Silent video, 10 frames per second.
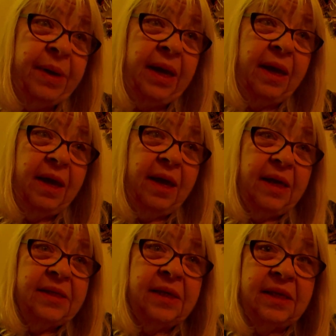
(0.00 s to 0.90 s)
my
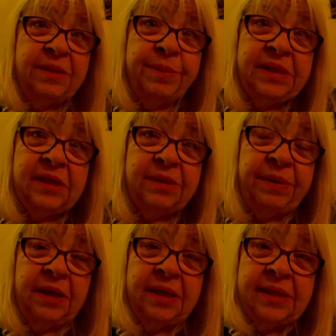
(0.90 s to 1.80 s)
son's business
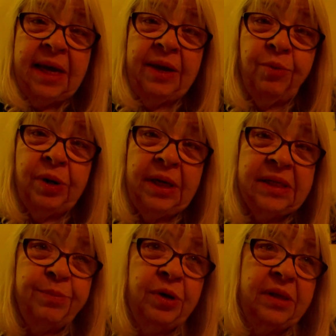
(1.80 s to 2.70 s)
because I run
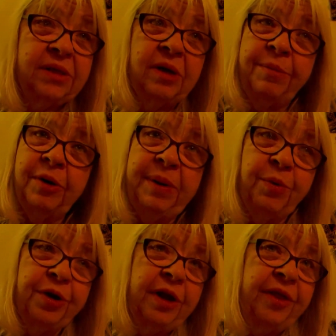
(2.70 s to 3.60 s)
his books, so I'm going to be
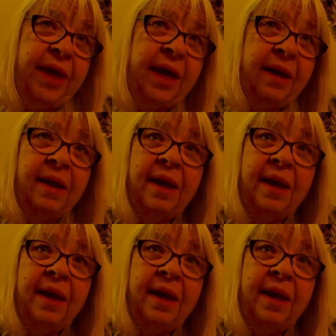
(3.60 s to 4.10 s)
working on that.